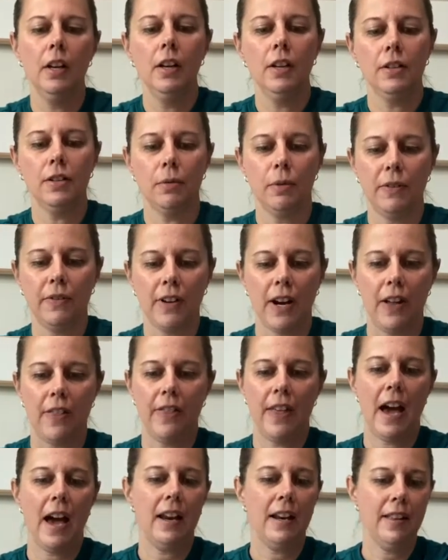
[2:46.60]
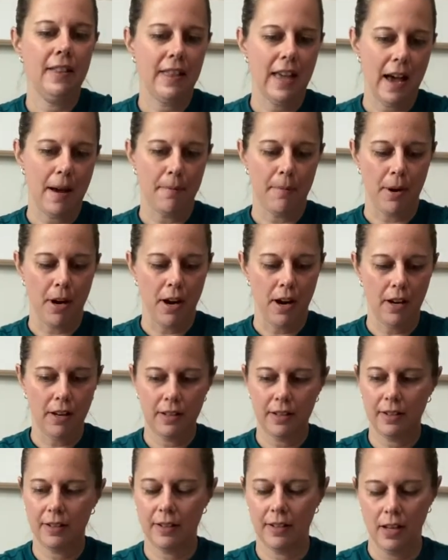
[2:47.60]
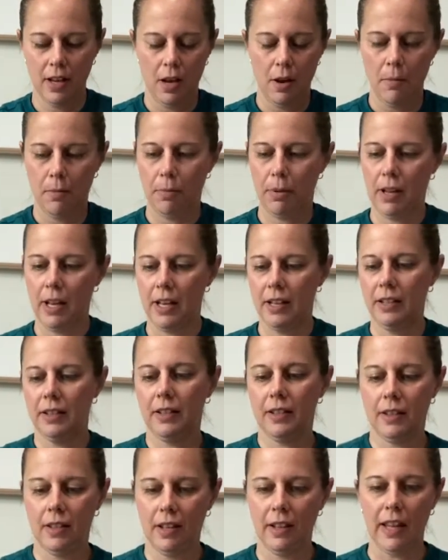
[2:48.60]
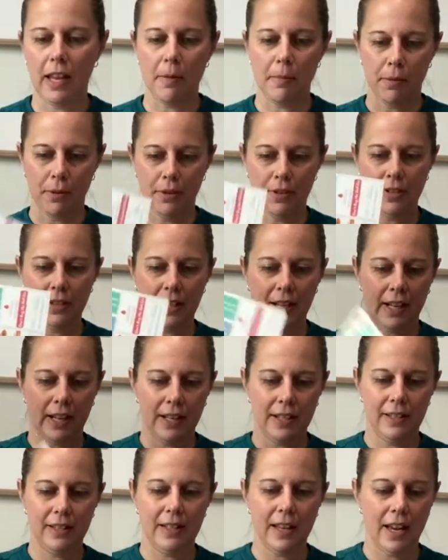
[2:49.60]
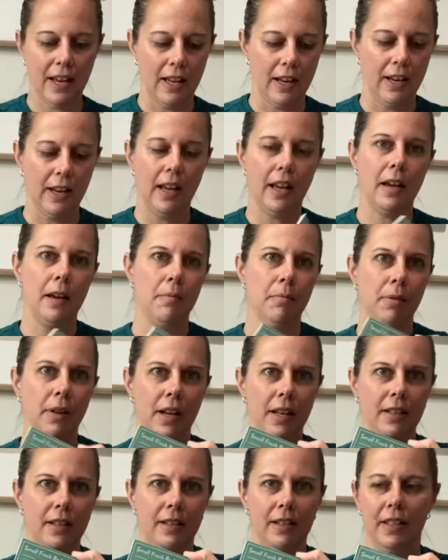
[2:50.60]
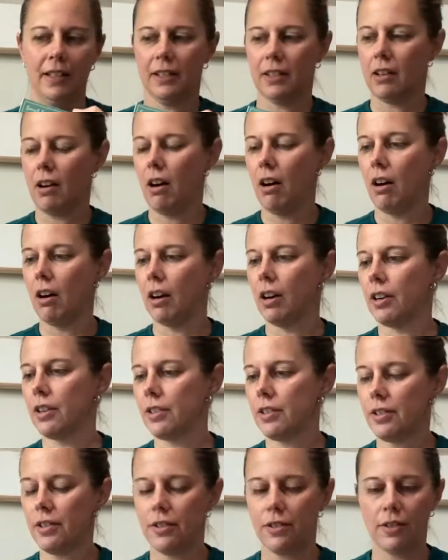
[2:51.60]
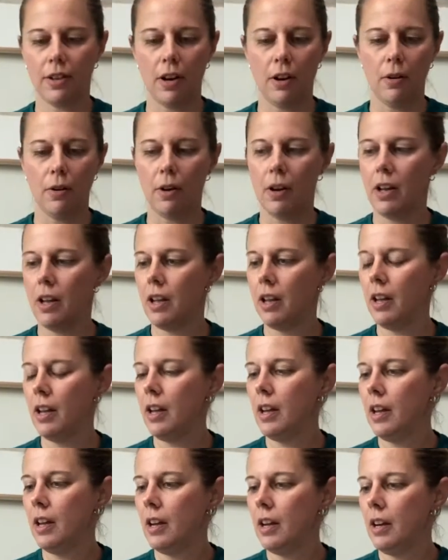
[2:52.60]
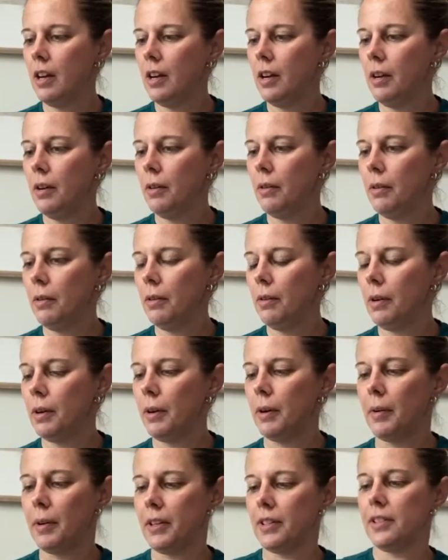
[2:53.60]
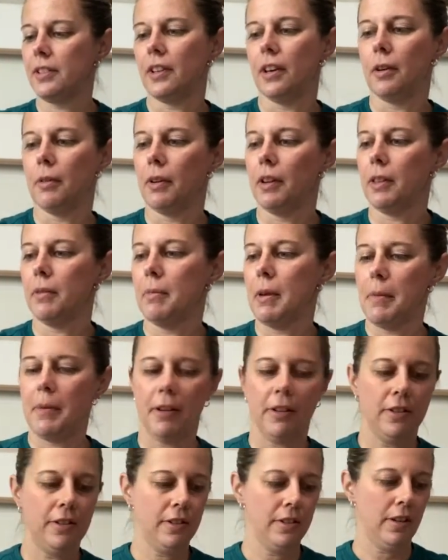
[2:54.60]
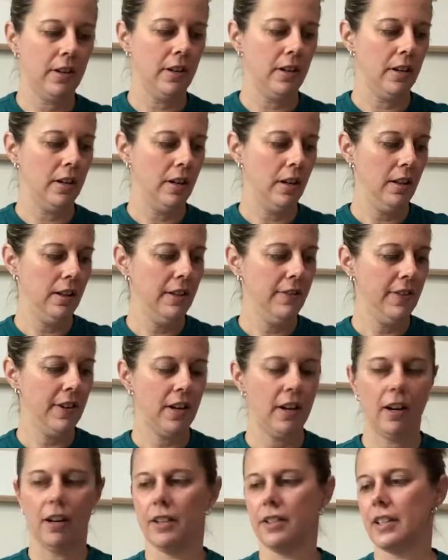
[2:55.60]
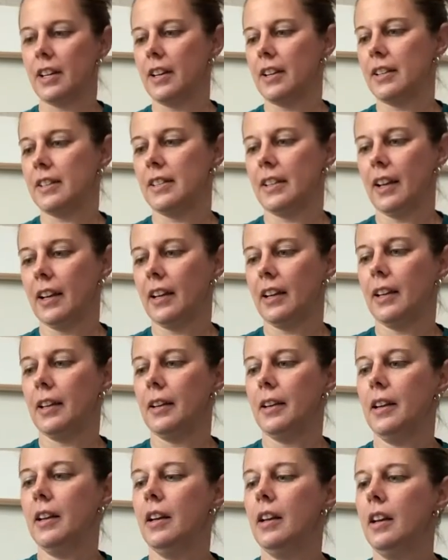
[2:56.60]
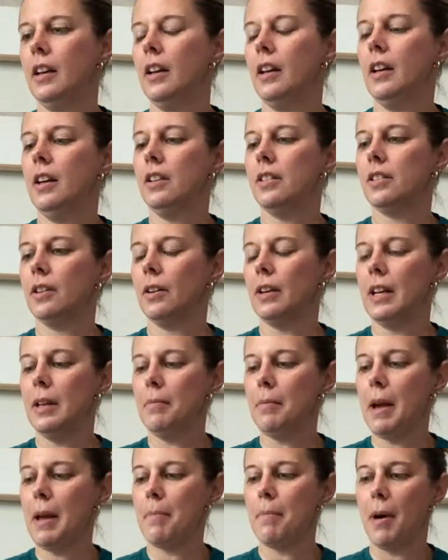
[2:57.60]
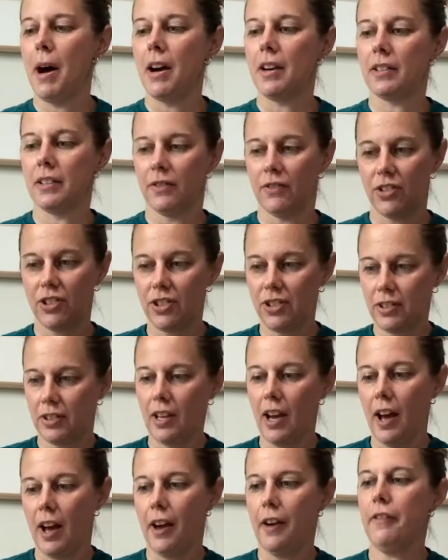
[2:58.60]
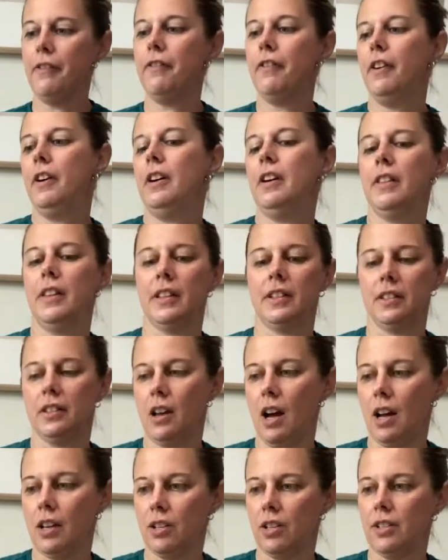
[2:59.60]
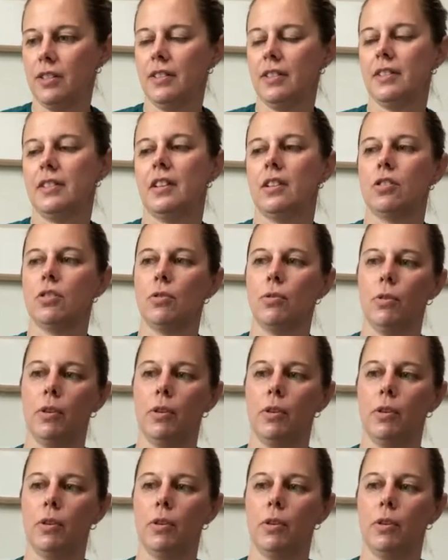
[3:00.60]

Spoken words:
So we've got that in that box, plus the labels, like I said, and plus these cards. So what do I want to start with? Maybe I'll leave the cards out a second. So in my box of stuff, that's not just essential